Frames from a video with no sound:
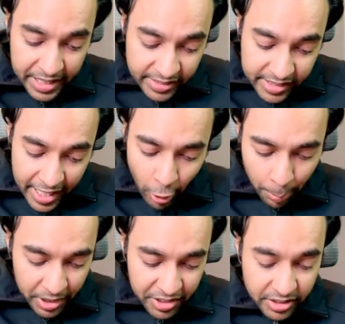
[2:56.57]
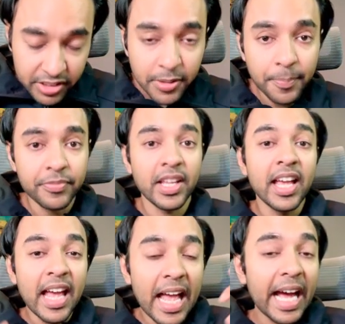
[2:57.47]
these K operations.
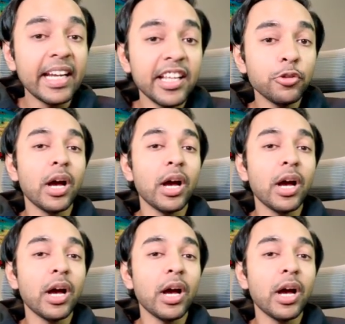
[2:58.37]
And you